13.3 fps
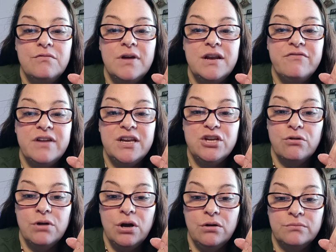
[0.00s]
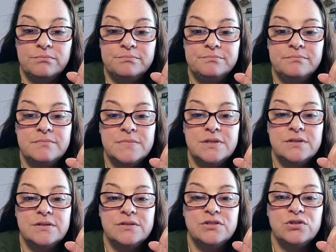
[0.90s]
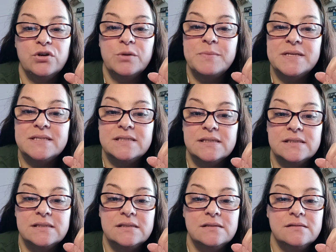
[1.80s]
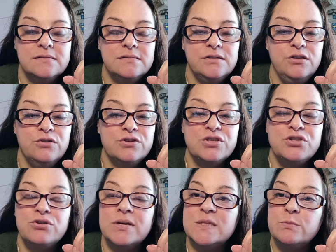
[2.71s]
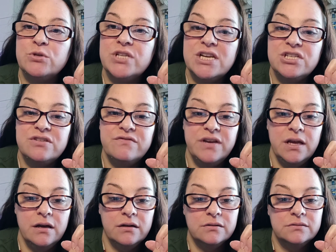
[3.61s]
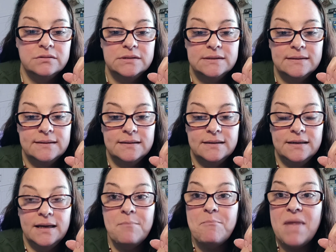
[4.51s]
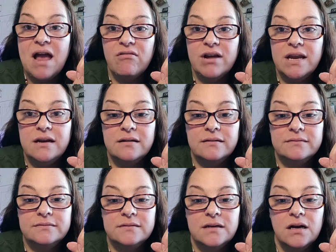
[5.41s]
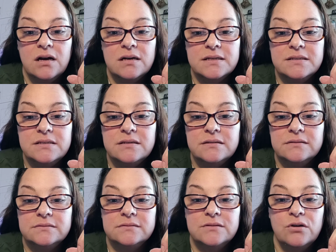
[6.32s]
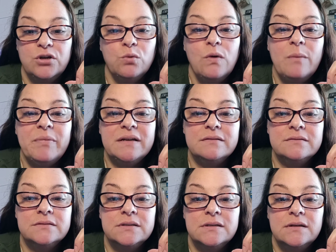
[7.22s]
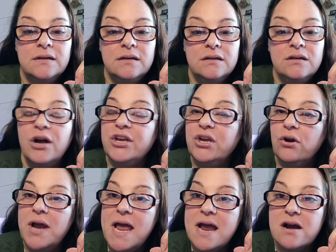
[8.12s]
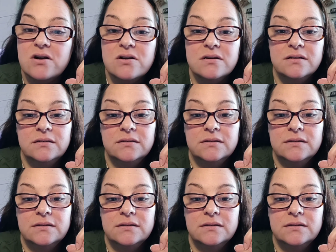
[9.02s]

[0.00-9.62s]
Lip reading: renovate your home, start a business, use a transportation vehicle, get married, hunt, own a weapon, cut your hair,